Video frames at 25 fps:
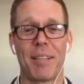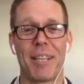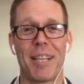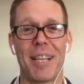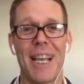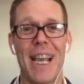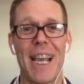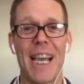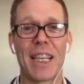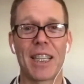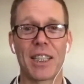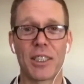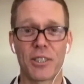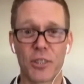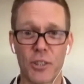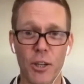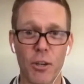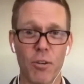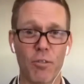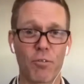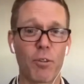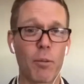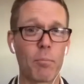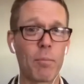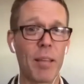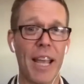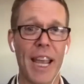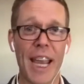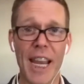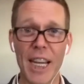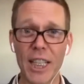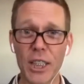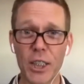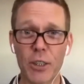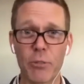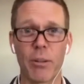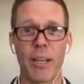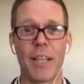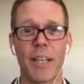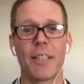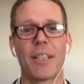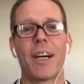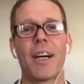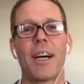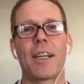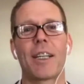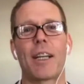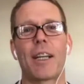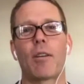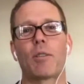And so from the eighth grade
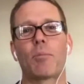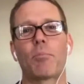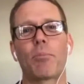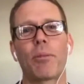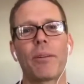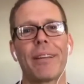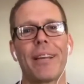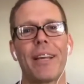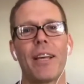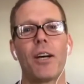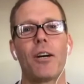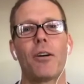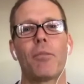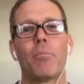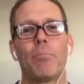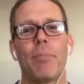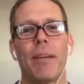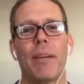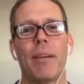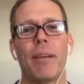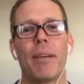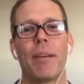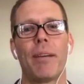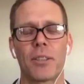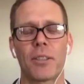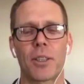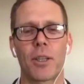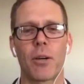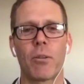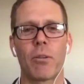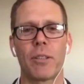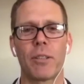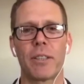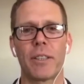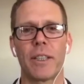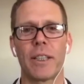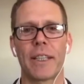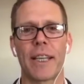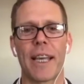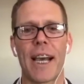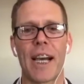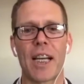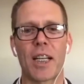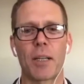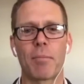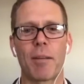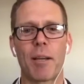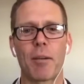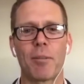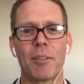on, I was pretty hell bent on going to the
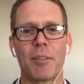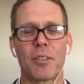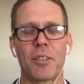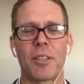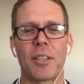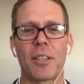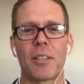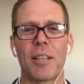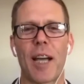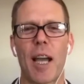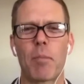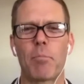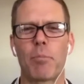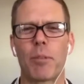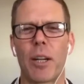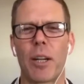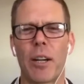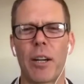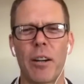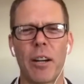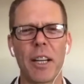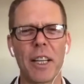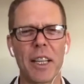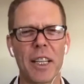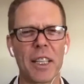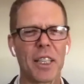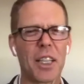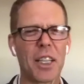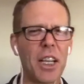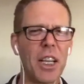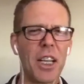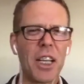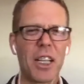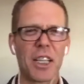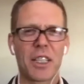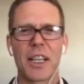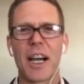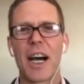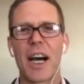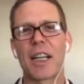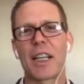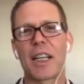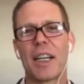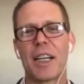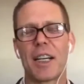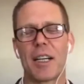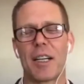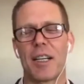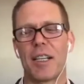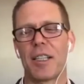academy. I went to the library and got
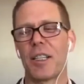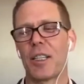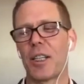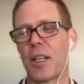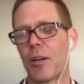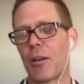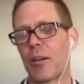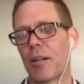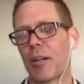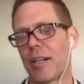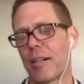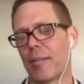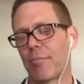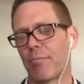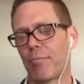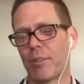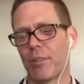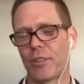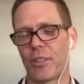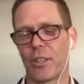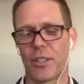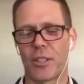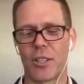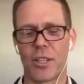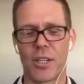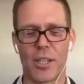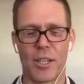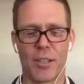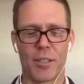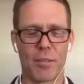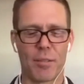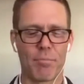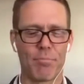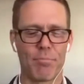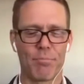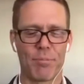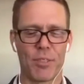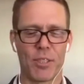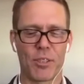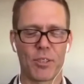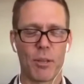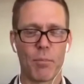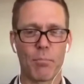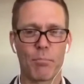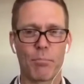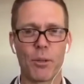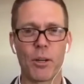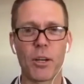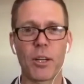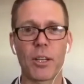a you know a, what's it called a, just a
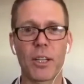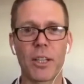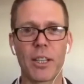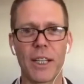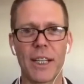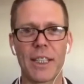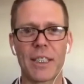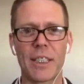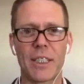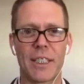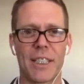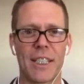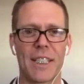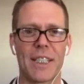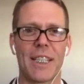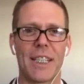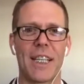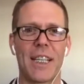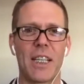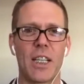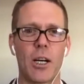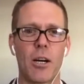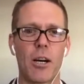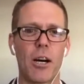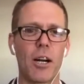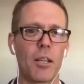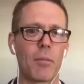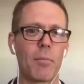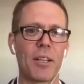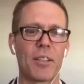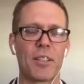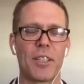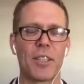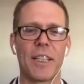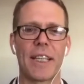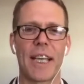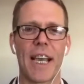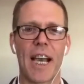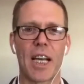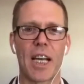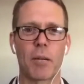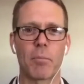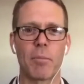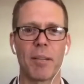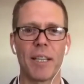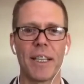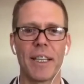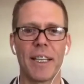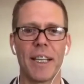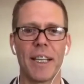book and you know all about the academy